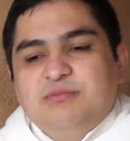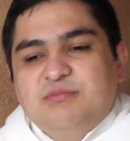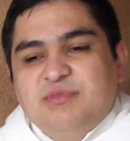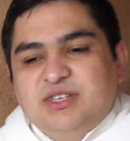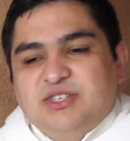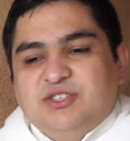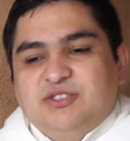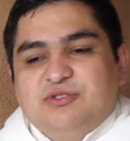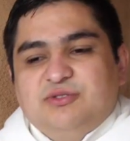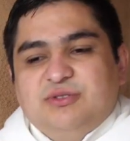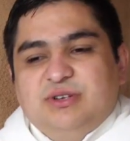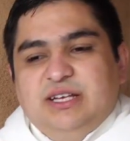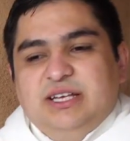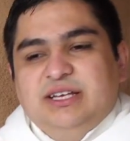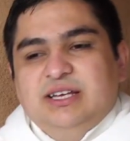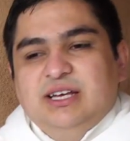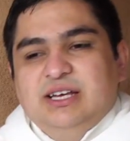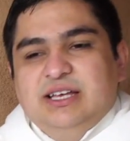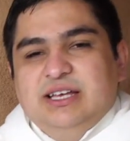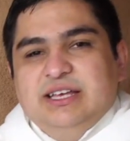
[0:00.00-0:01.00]

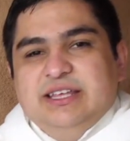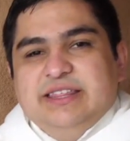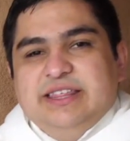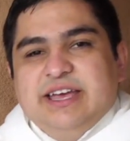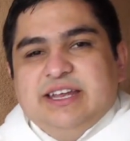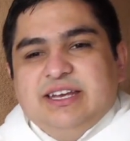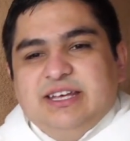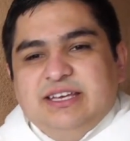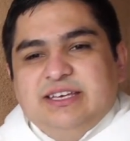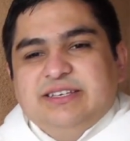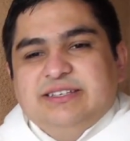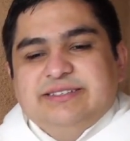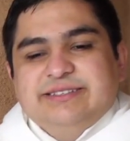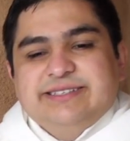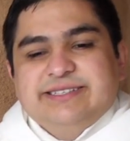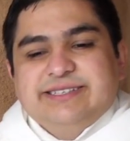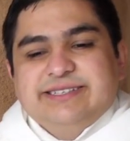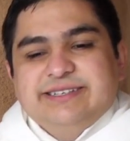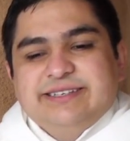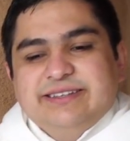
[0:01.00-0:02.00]
mystery that
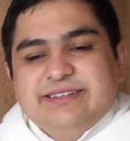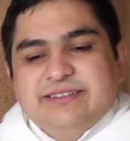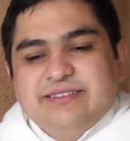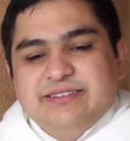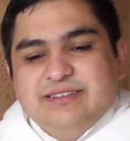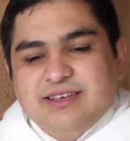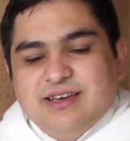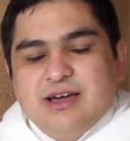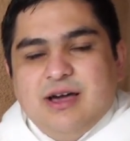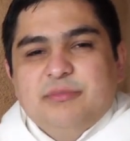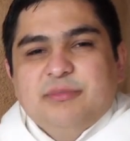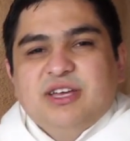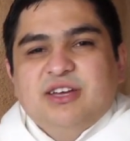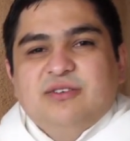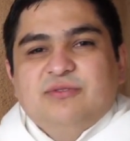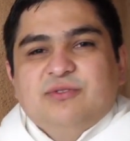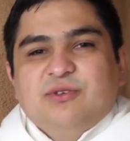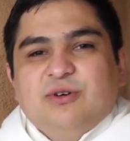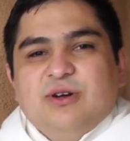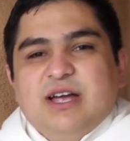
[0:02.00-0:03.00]
is the coming
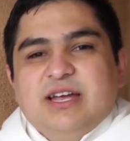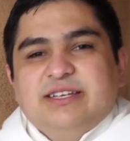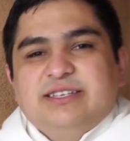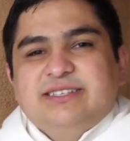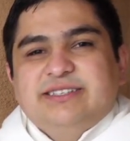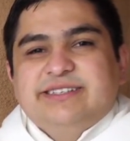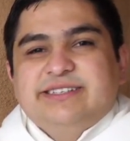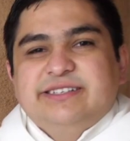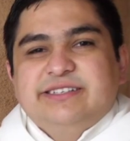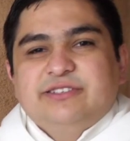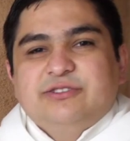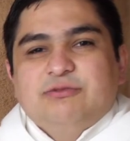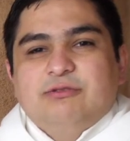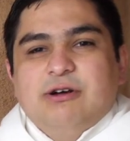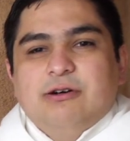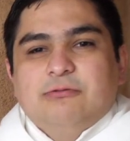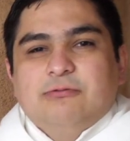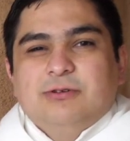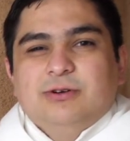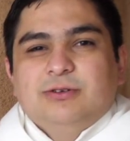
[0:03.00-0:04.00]
of Christ into
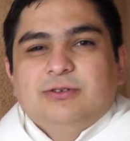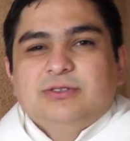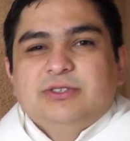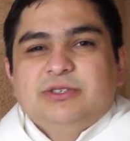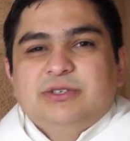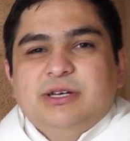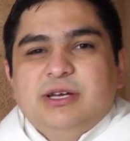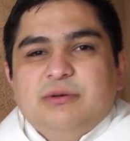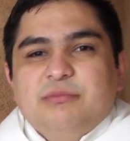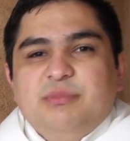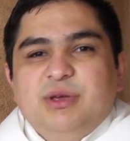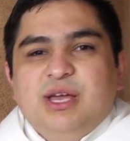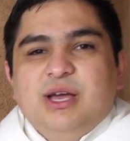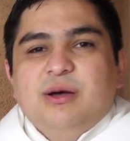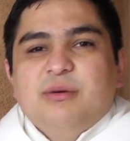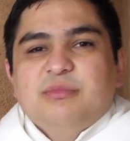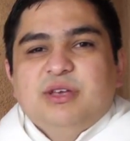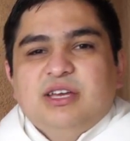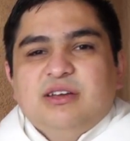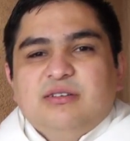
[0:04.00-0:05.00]
our world,
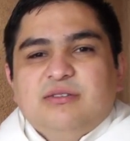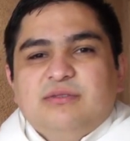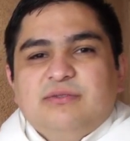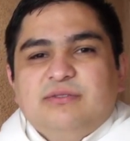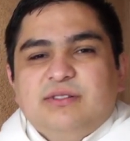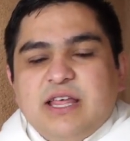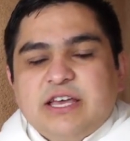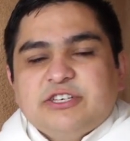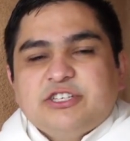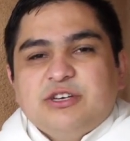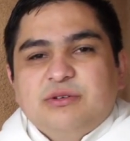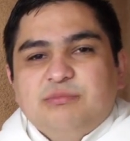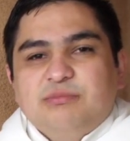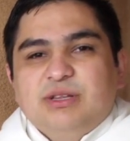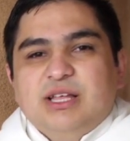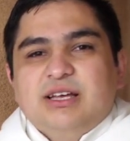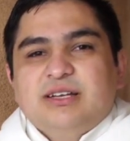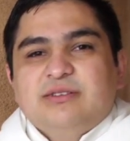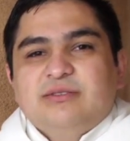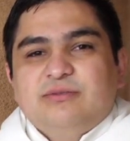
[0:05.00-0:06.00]
becoming flesh and
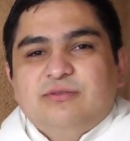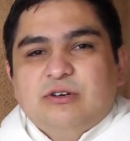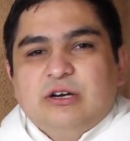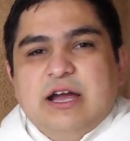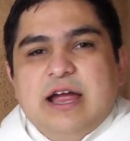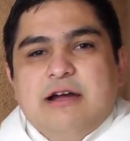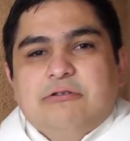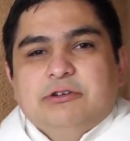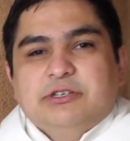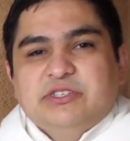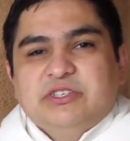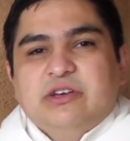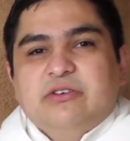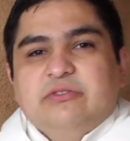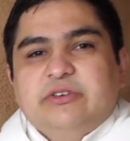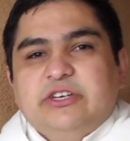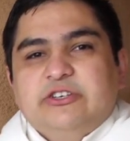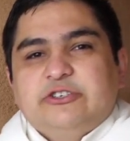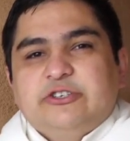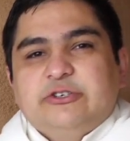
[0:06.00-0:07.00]
blood for our
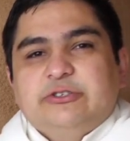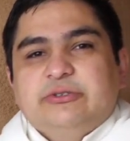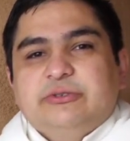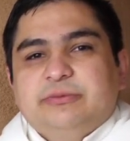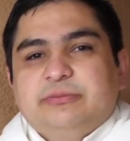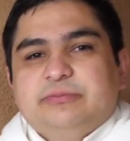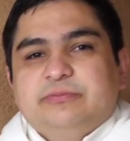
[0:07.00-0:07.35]
salvation.